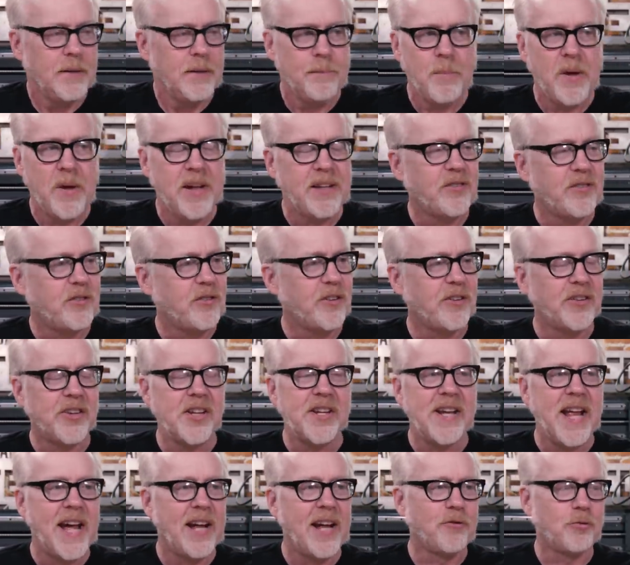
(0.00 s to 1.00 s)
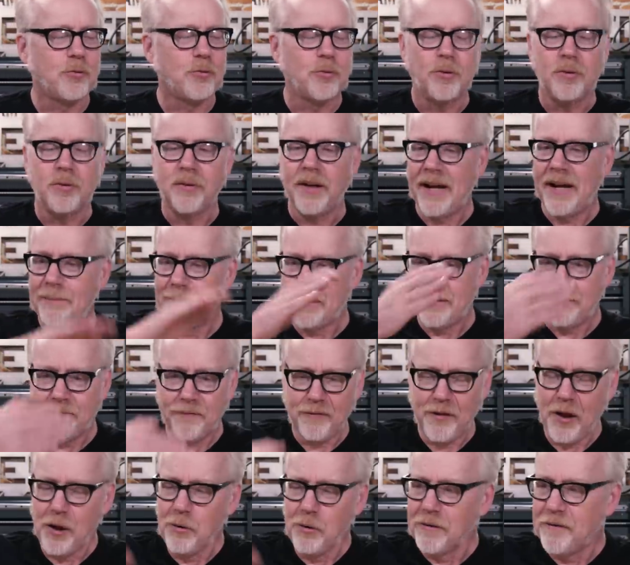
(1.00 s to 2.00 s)
it's just the natural ebb and
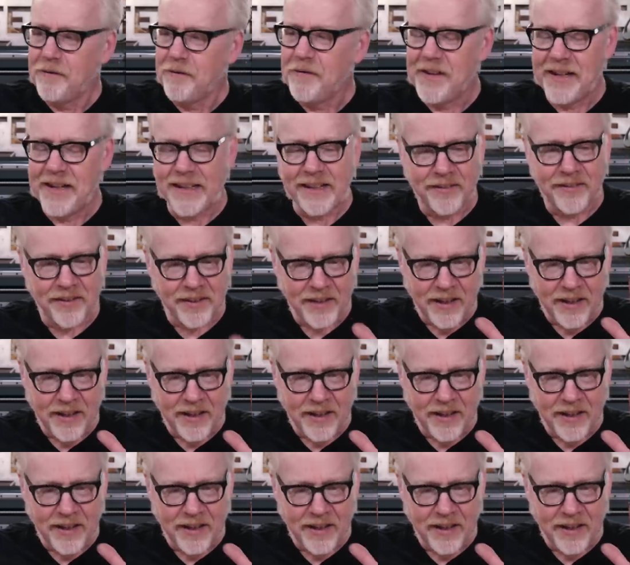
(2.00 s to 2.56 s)
flow of things.